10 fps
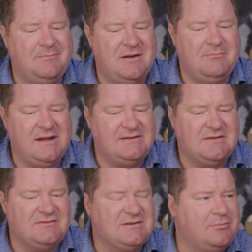up a
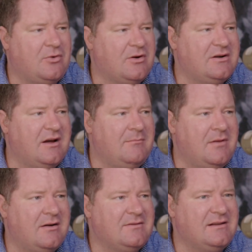base of support
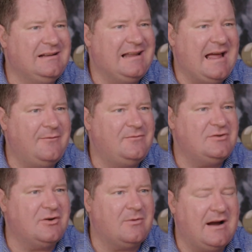among the
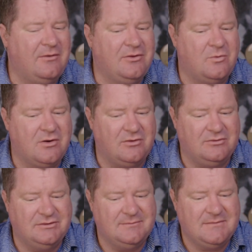left around the world.
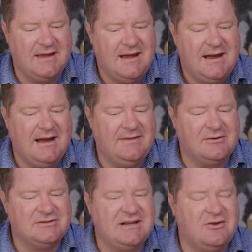And
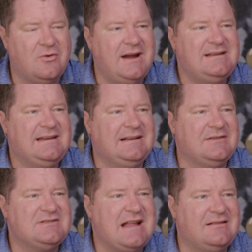there is a great
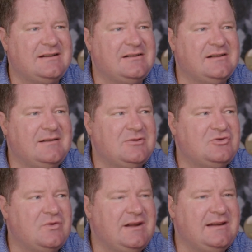deal of solidarity
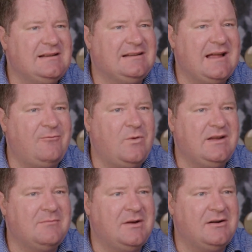between
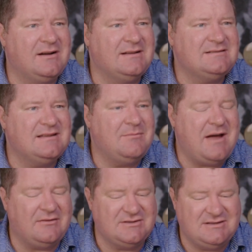left-wing Americans and the
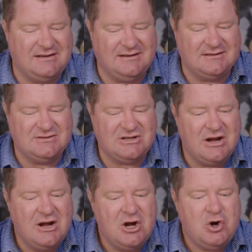Palestinians
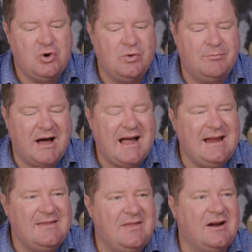who
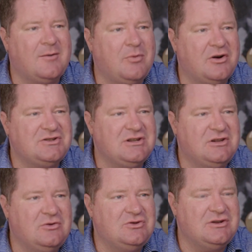buy their
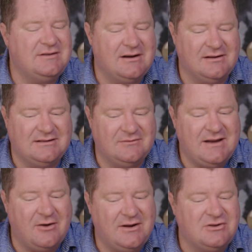persecution narrative.
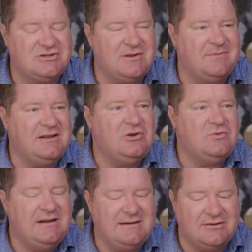Now, here's something you
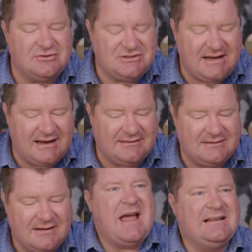need to understand.
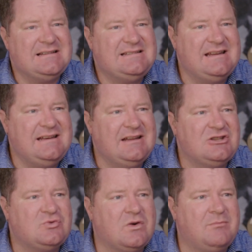
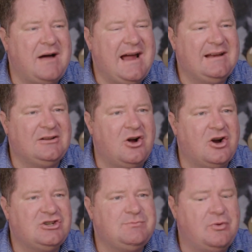Palestinians were, by and
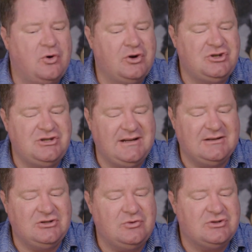large, pushed
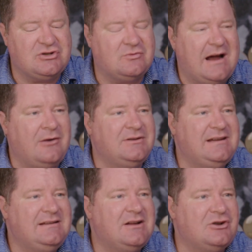into
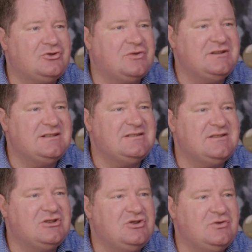surrounding countries as
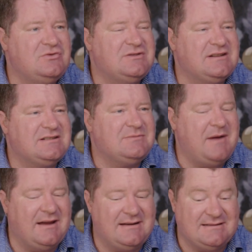the Jews
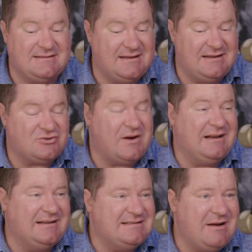expanded, as the
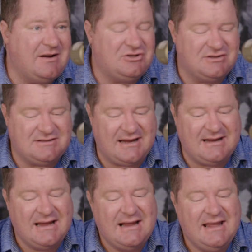Israelis now, I should
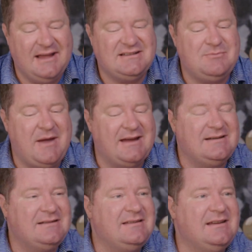say,
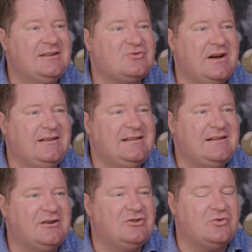expanded Israeli
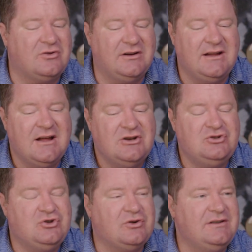territory
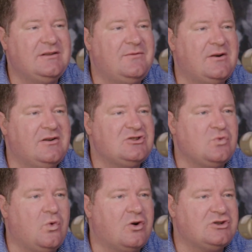during the various
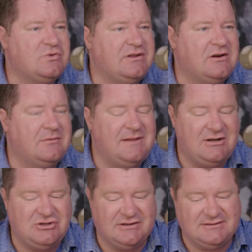wars with Arab
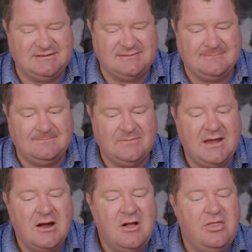nations.
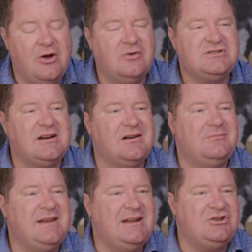Those
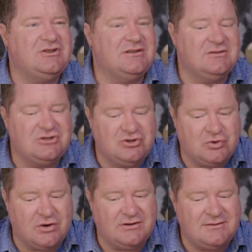Arab nations,
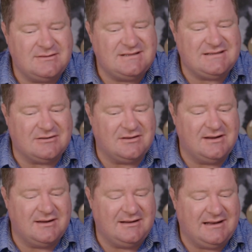Jordan,
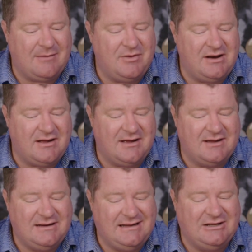Syria,
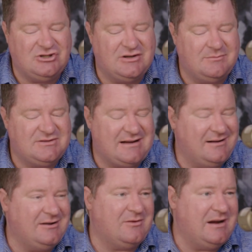Lebanon, Egypt,
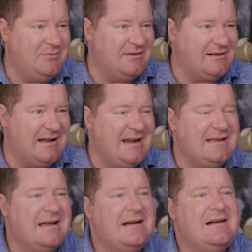Saudi Arabia, and the like,